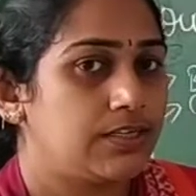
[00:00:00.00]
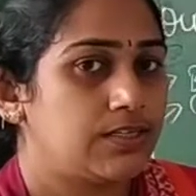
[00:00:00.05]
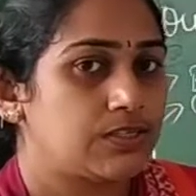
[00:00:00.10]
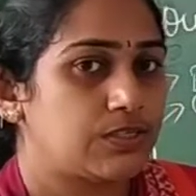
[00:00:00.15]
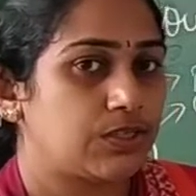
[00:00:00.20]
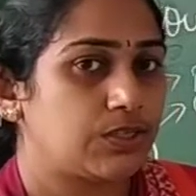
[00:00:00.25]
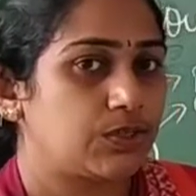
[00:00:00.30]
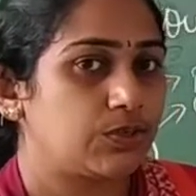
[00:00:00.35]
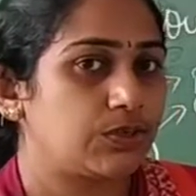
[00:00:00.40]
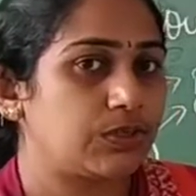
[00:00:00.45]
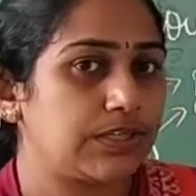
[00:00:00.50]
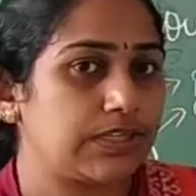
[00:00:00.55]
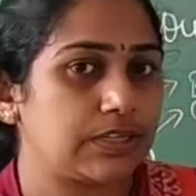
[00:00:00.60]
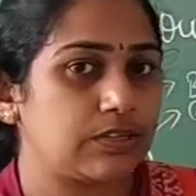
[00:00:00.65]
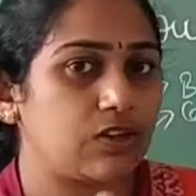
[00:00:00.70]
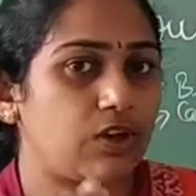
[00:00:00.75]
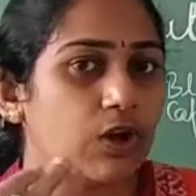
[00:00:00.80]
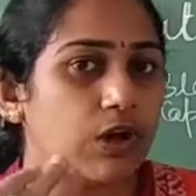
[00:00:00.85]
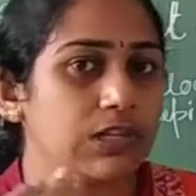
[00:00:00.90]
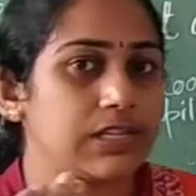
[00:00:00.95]
So you know
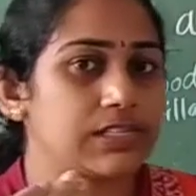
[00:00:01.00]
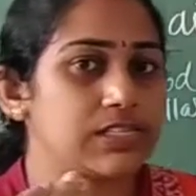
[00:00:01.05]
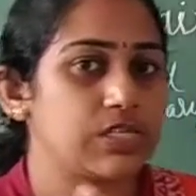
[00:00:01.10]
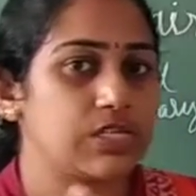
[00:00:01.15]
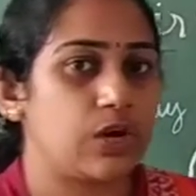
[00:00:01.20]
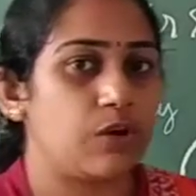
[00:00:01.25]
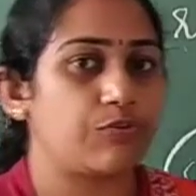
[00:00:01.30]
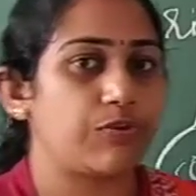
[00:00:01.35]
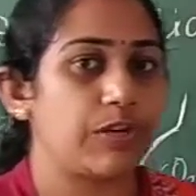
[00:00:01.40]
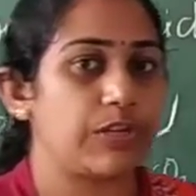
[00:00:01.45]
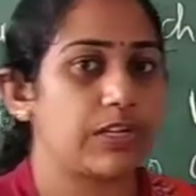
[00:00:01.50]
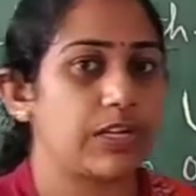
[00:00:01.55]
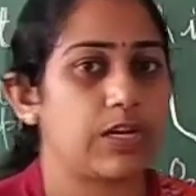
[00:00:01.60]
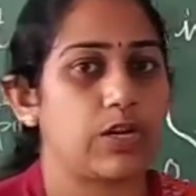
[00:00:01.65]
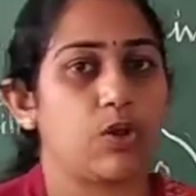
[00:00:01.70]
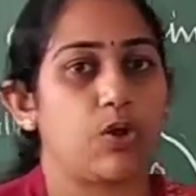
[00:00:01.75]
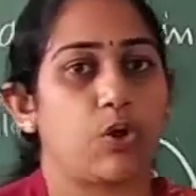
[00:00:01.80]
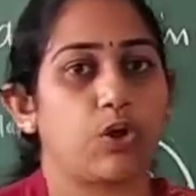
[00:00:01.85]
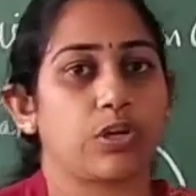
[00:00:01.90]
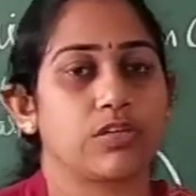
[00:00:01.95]
that all the soft
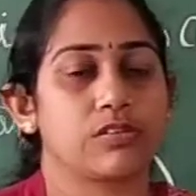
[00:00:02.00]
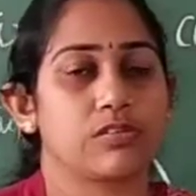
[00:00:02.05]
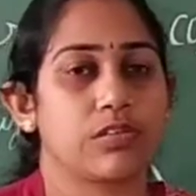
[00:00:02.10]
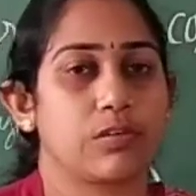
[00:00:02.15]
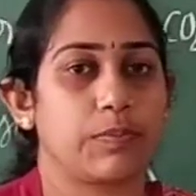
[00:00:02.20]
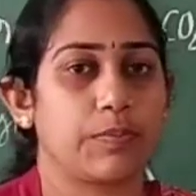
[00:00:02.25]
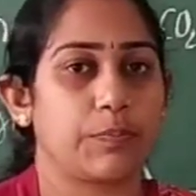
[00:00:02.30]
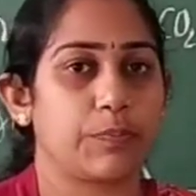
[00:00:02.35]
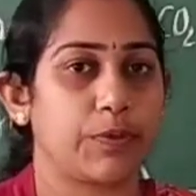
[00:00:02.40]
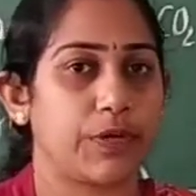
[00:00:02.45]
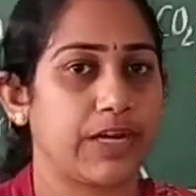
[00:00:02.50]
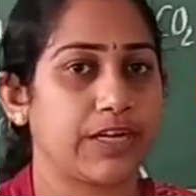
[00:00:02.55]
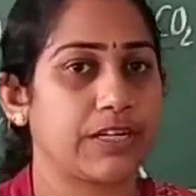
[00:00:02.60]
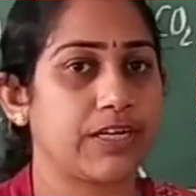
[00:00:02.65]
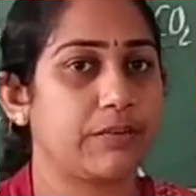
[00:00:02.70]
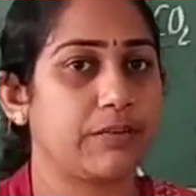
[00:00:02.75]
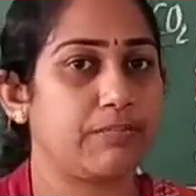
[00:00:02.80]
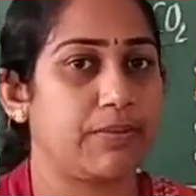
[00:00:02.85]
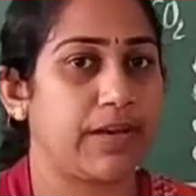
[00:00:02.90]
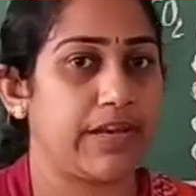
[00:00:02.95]
internal organs will be
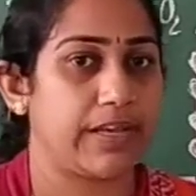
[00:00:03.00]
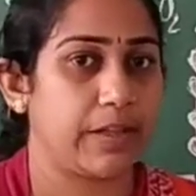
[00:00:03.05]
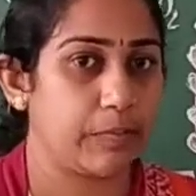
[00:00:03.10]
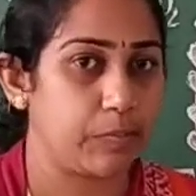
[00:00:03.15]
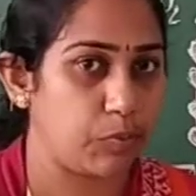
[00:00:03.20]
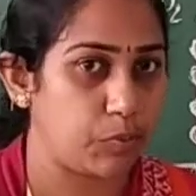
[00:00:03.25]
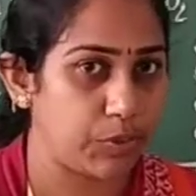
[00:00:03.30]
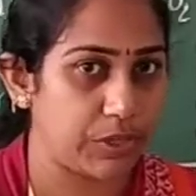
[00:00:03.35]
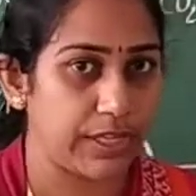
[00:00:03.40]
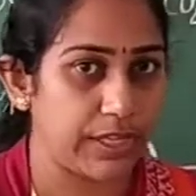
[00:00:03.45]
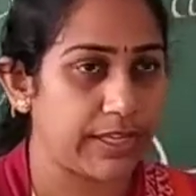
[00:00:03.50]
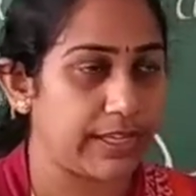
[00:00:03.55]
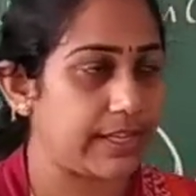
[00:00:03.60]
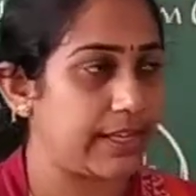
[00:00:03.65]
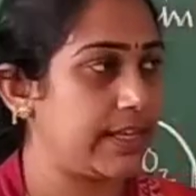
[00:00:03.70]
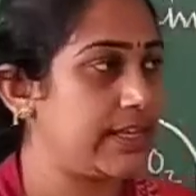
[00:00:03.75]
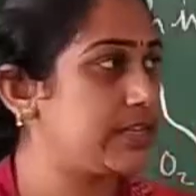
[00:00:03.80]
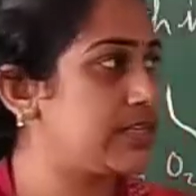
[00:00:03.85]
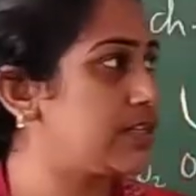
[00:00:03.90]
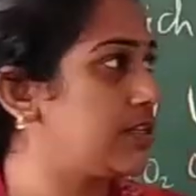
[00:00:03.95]
protected by a bony
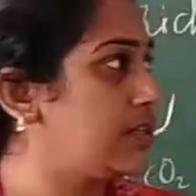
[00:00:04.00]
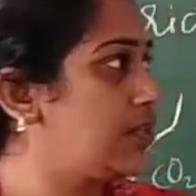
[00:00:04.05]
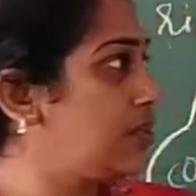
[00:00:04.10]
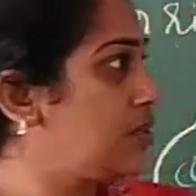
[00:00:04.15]
cage.